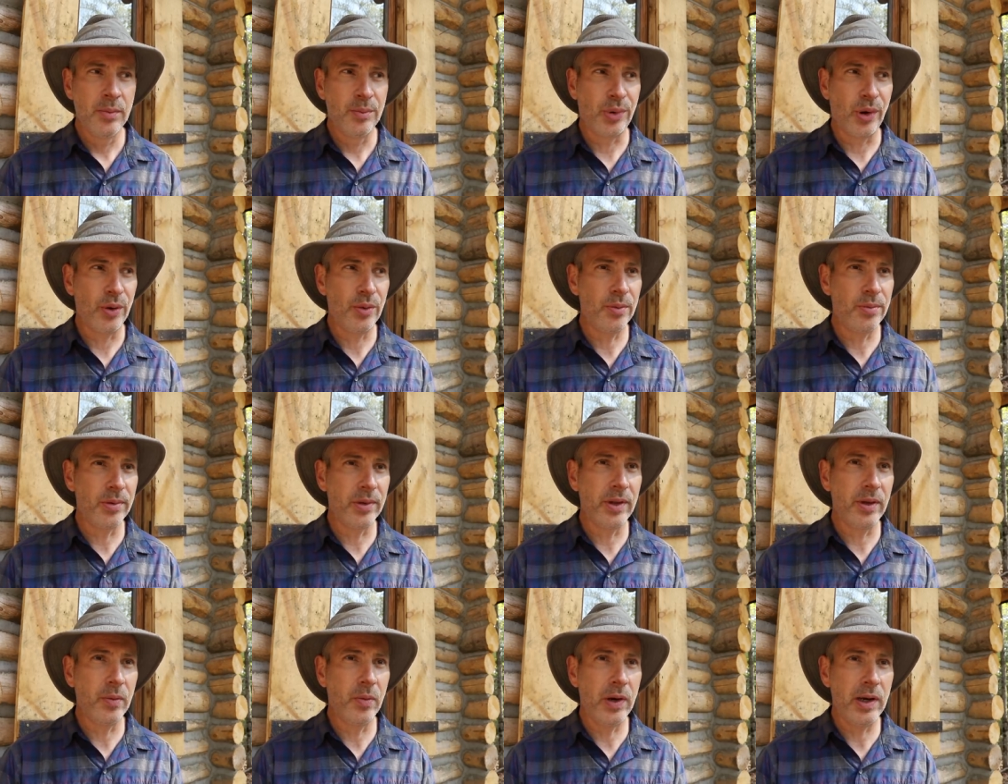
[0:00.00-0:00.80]

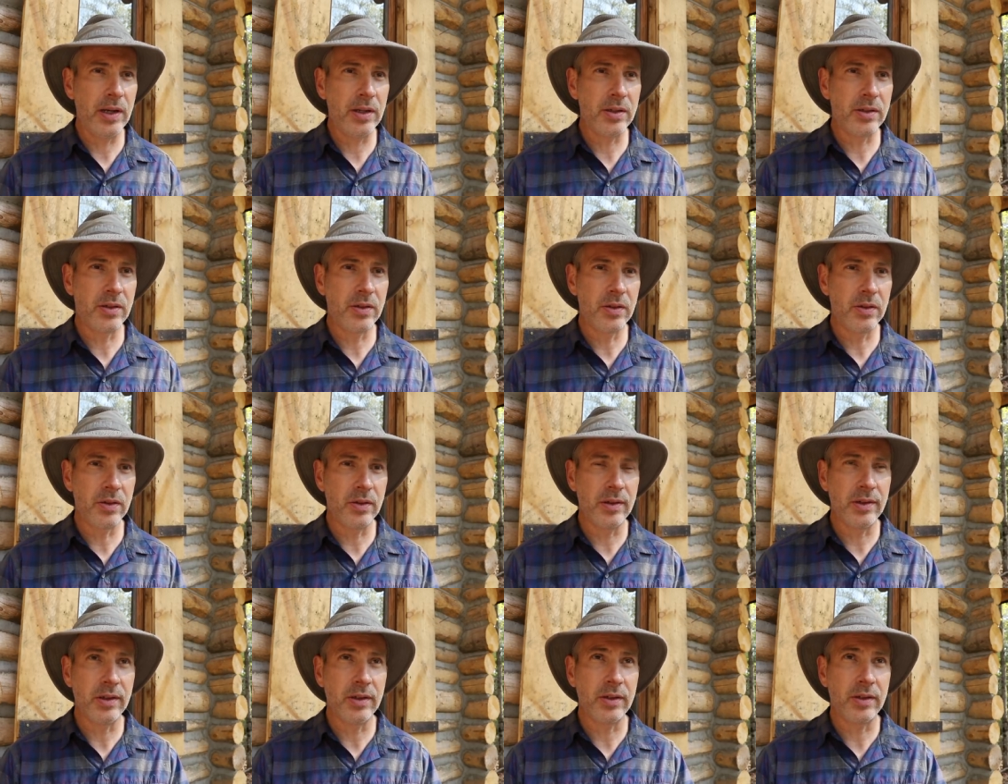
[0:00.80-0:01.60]
Probably wait until
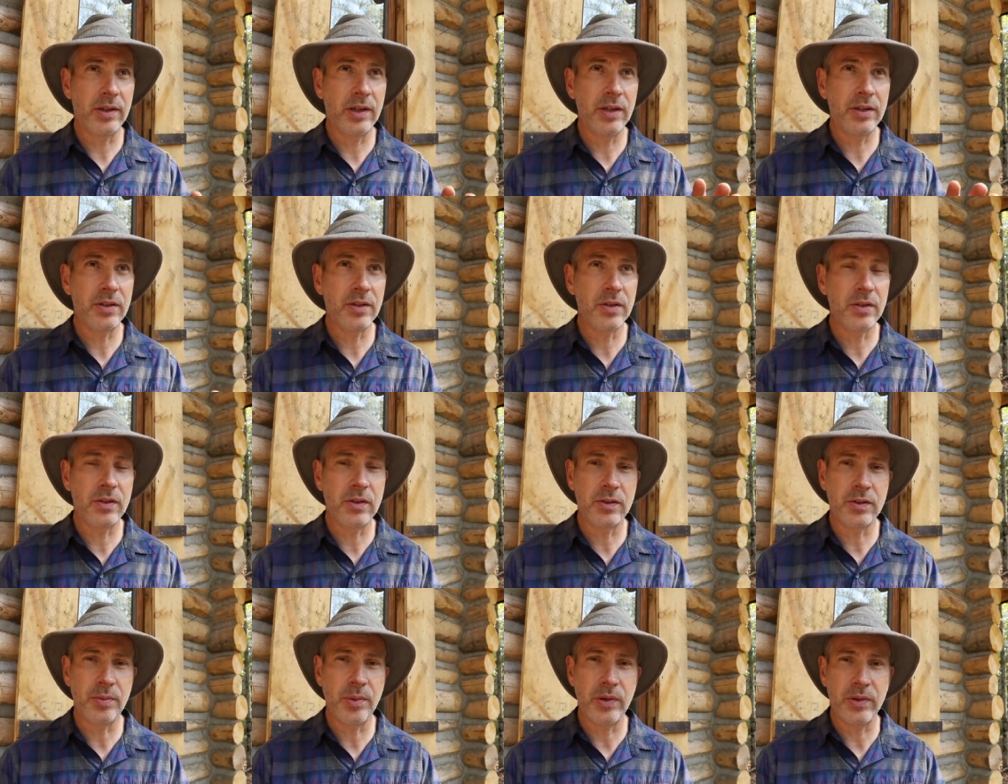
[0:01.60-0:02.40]
the kitchen is
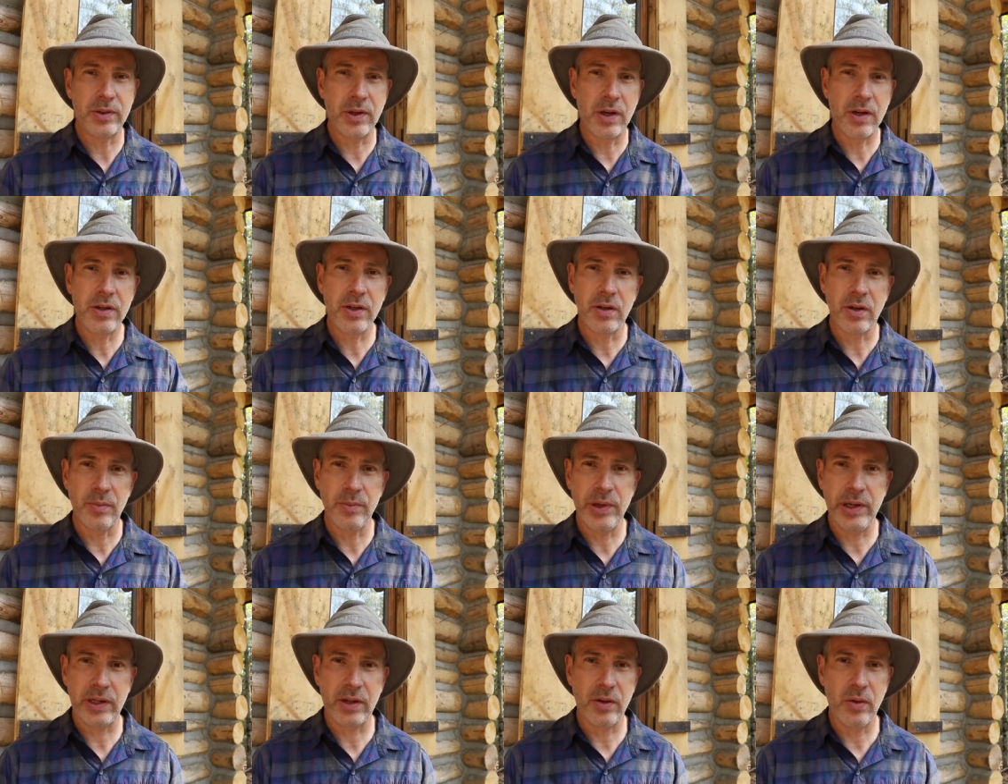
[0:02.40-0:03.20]
just about done and I'll
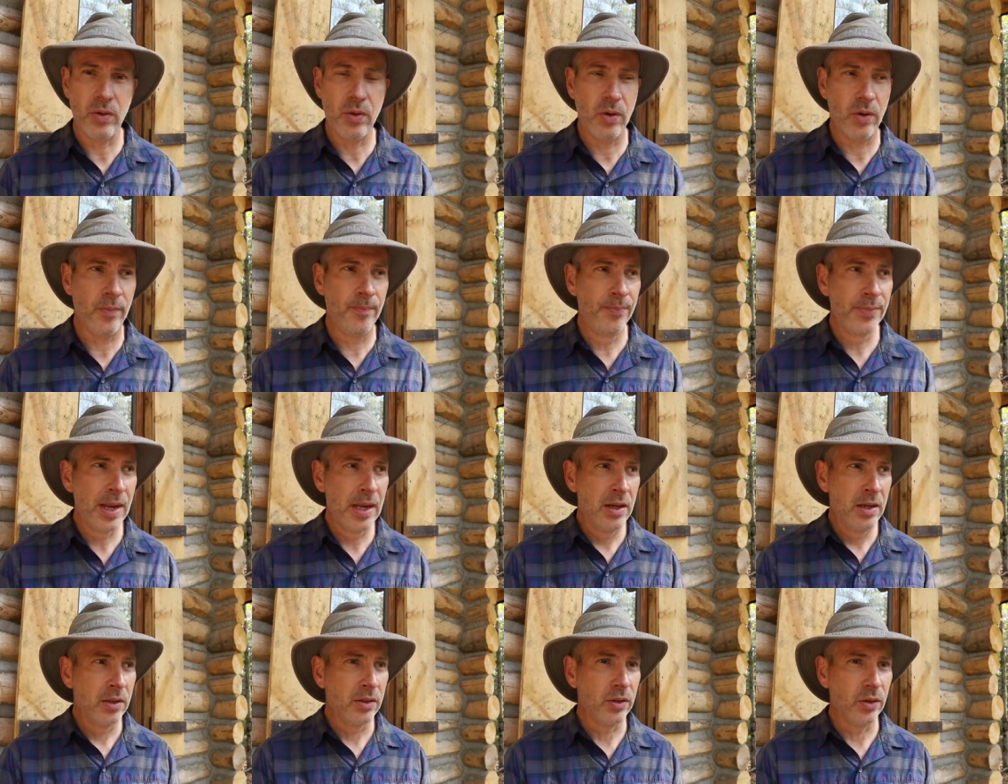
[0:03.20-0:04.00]
make a whole
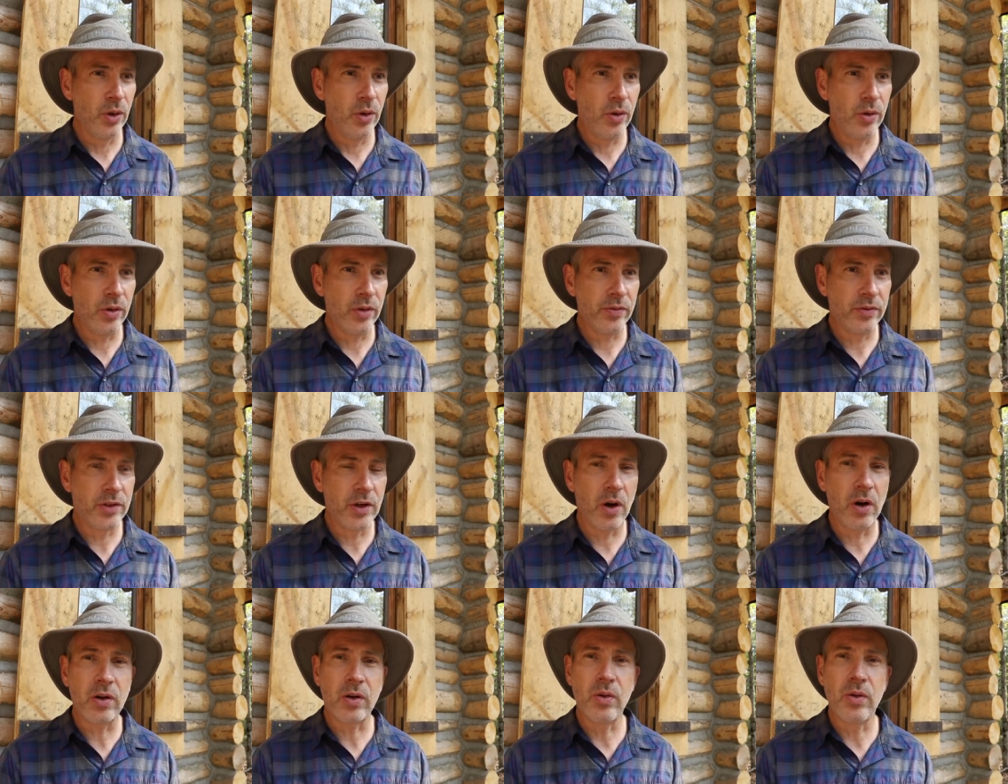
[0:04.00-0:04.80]
load of
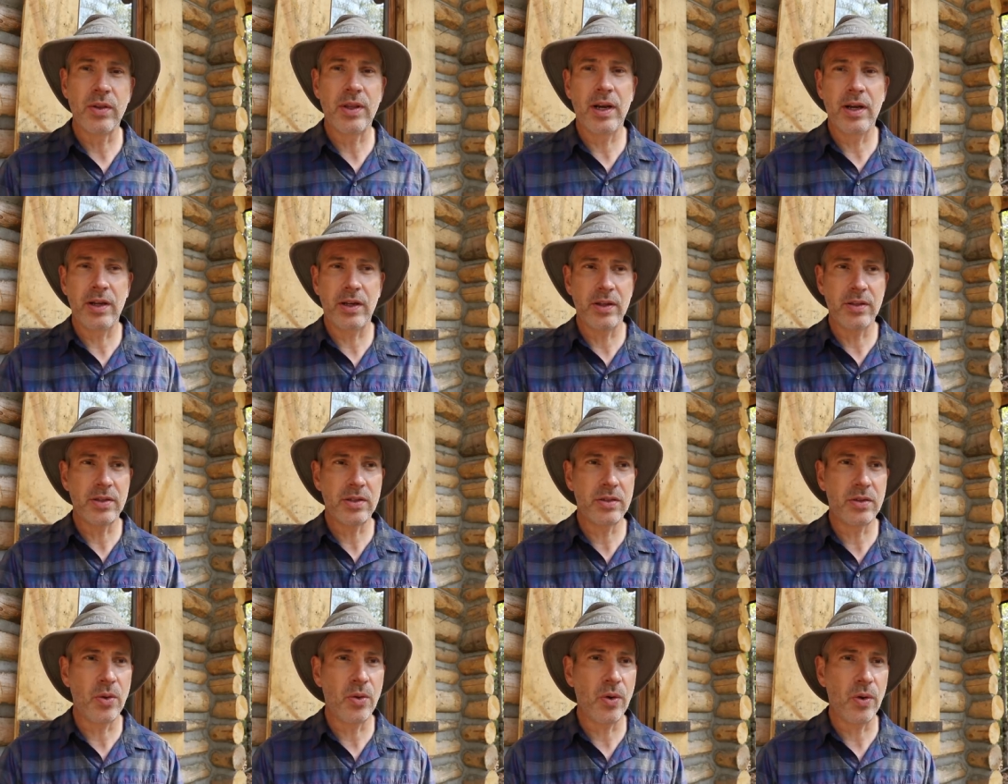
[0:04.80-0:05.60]
charcoal that I can
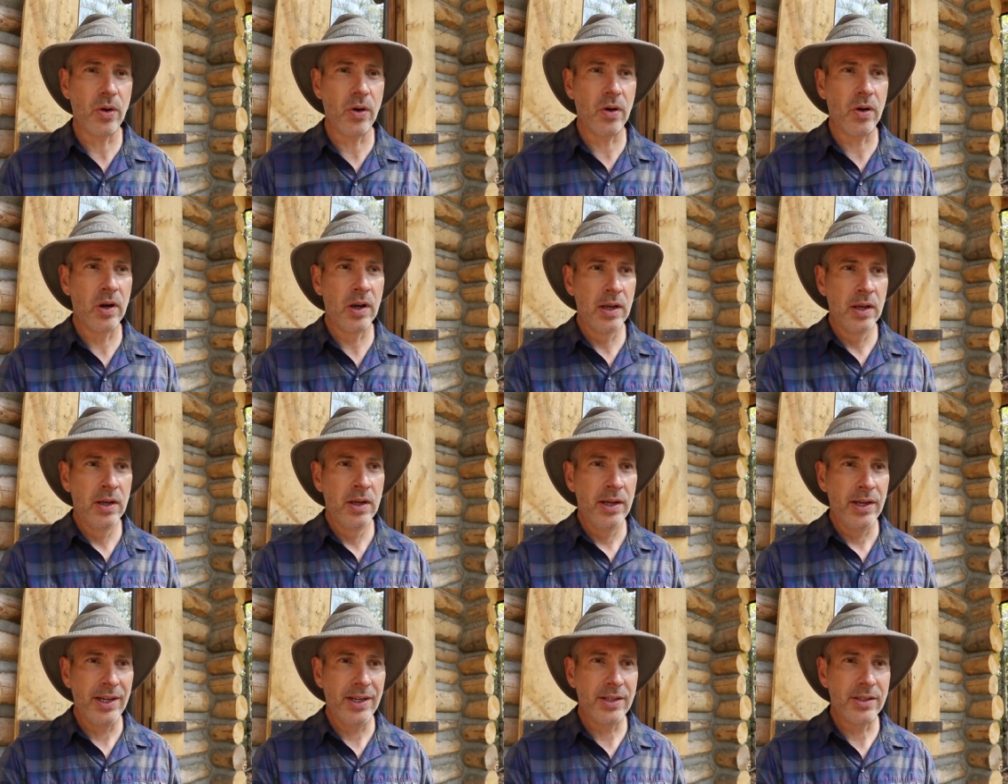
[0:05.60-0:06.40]
store
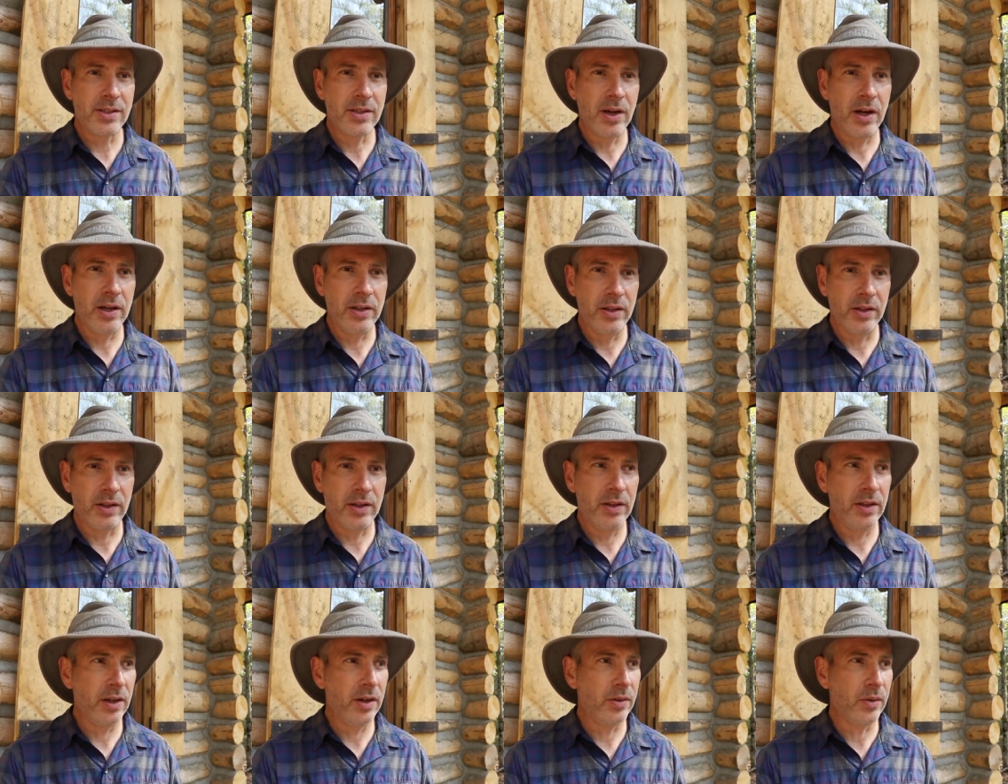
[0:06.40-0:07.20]
inside the,
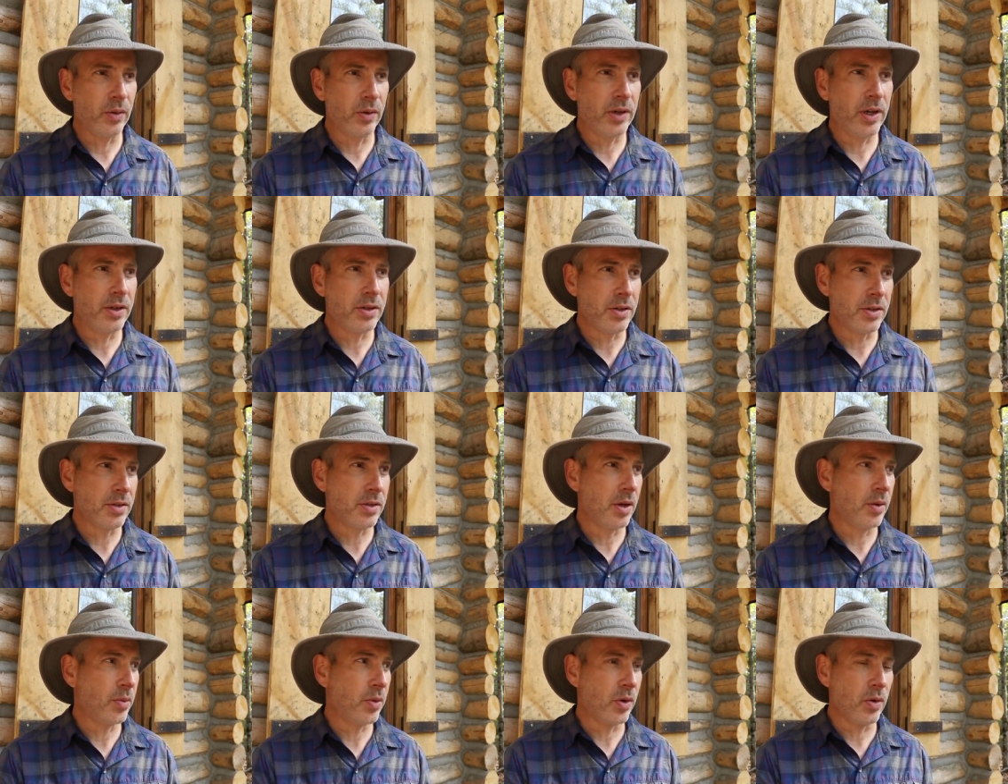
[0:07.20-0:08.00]
the outdoor kitchen
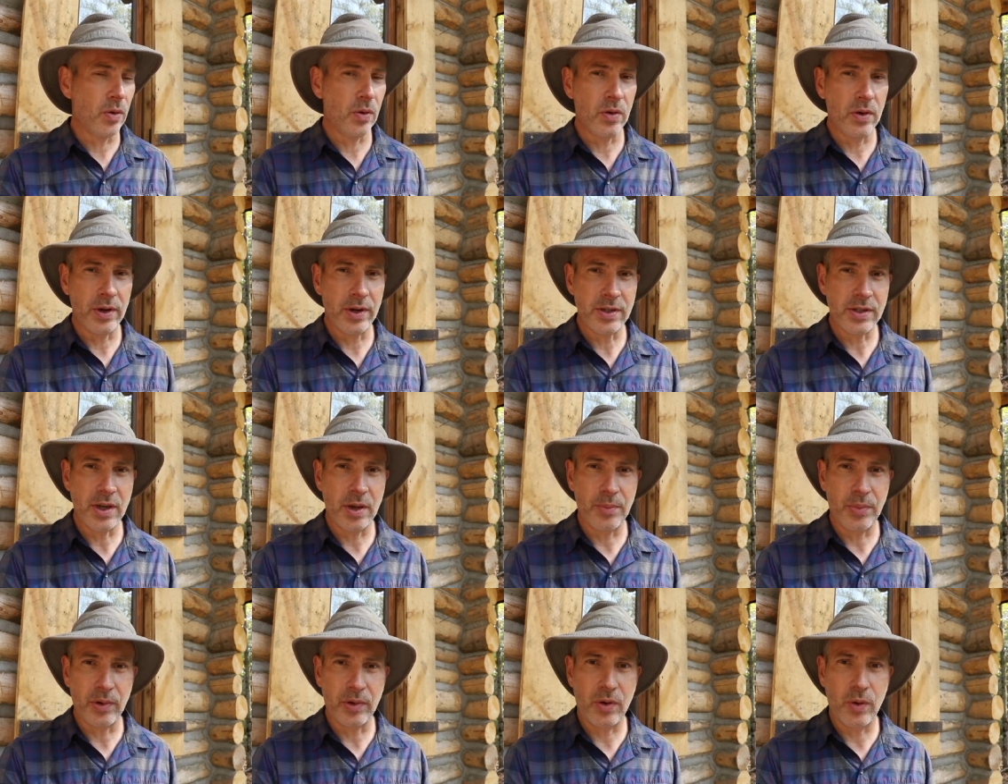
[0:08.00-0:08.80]
somewhere or in a
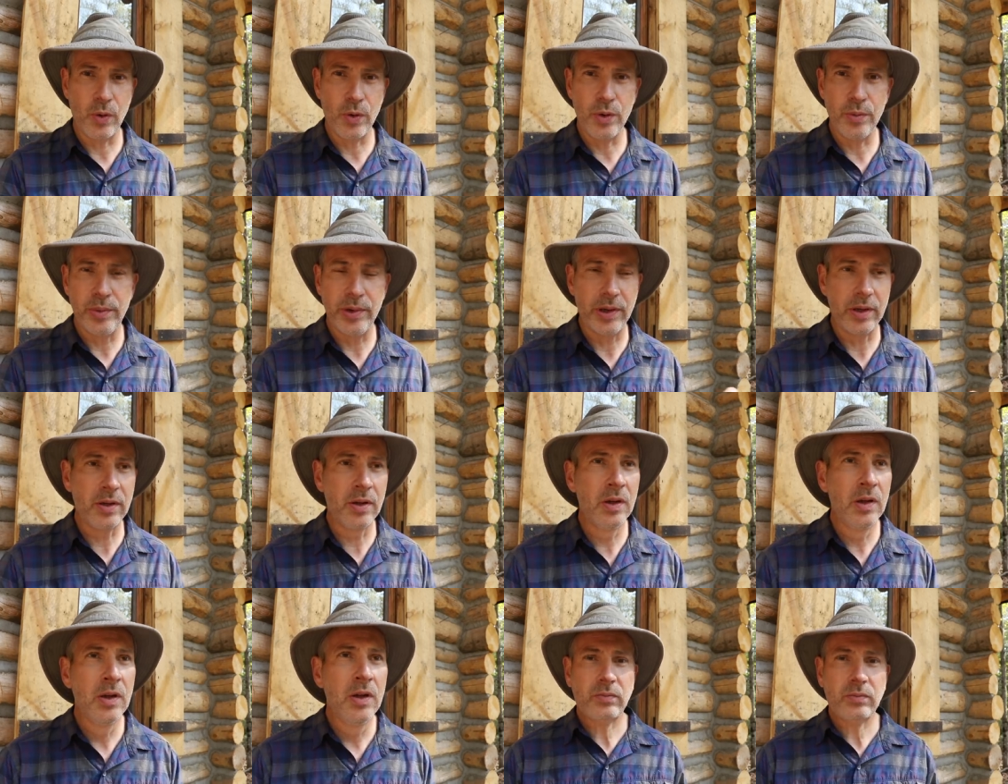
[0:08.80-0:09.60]
separate coal bin.